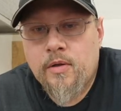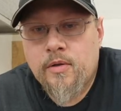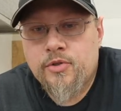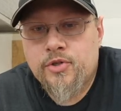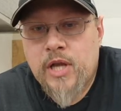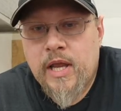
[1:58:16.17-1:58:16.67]

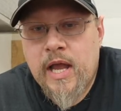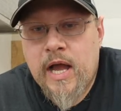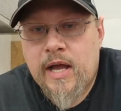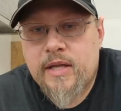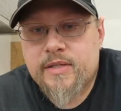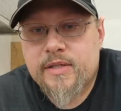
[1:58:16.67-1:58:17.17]
Jay
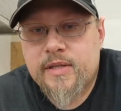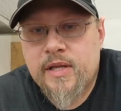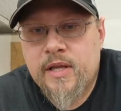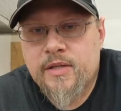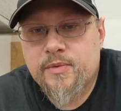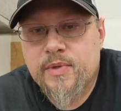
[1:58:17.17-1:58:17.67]
asks,
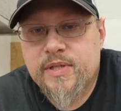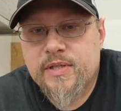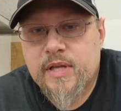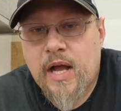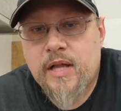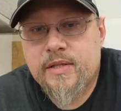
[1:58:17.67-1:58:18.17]
is
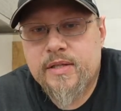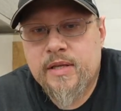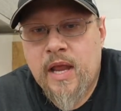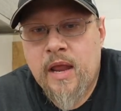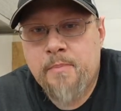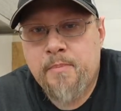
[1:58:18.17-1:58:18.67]
Wisconsin
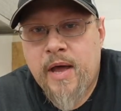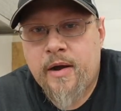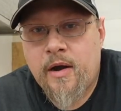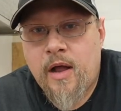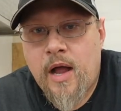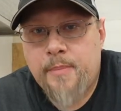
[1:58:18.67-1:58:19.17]
a
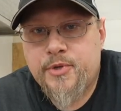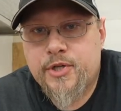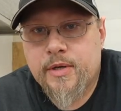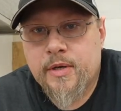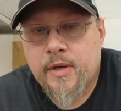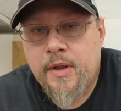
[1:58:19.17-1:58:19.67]
better
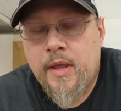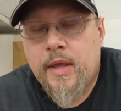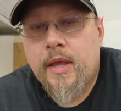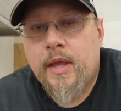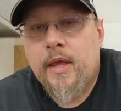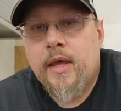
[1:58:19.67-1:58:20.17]
option?
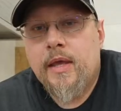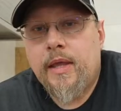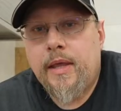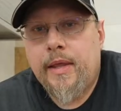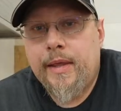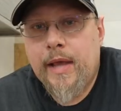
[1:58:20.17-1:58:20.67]

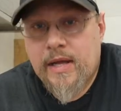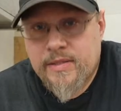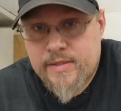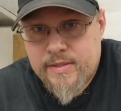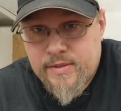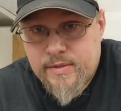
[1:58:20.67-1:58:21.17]

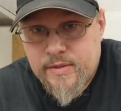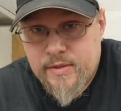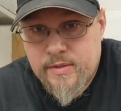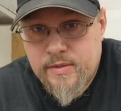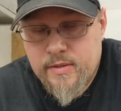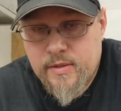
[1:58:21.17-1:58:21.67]
Yes.
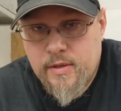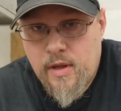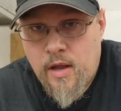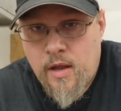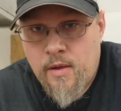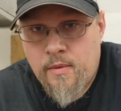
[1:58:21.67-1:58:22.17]

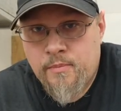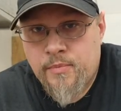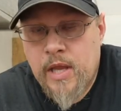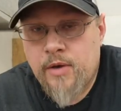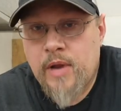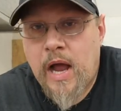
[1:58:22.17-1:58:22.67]

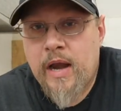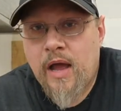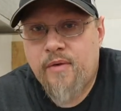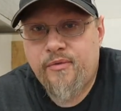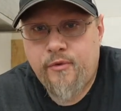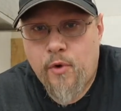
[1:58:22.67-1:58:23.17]
They do not
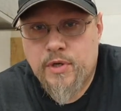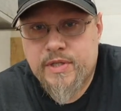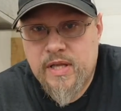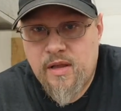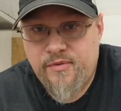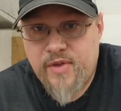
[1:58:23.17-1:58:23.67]
have forced
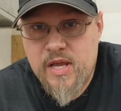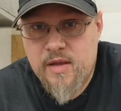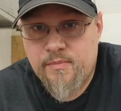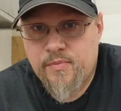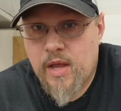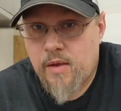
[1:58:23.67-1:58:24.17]

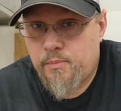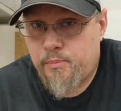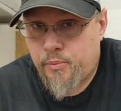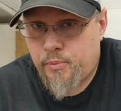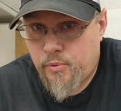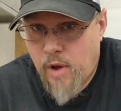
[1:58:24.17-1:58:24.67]
EV. They
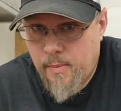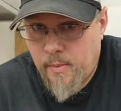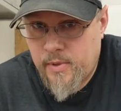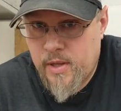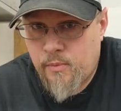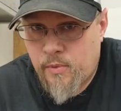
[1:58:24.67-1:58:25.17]

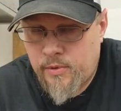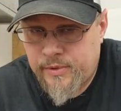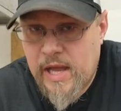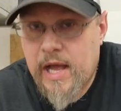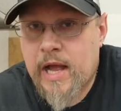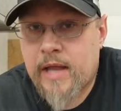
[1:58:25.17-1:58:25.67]
probably will
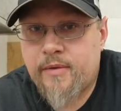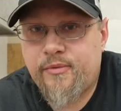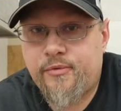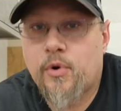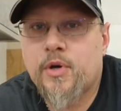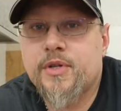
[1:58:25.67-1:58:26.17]
not
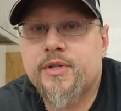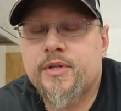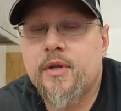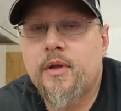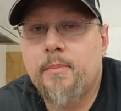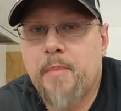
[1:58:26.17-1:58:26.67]

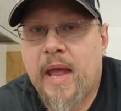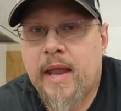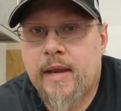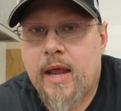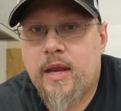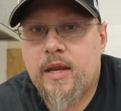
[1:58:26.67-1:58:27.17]
force
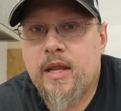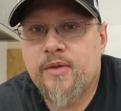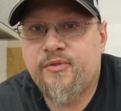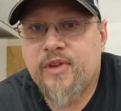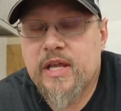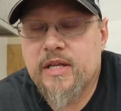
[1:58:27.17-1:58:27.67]
mandate
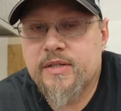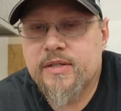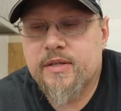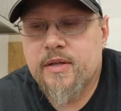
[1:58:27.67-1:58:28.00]
EVs.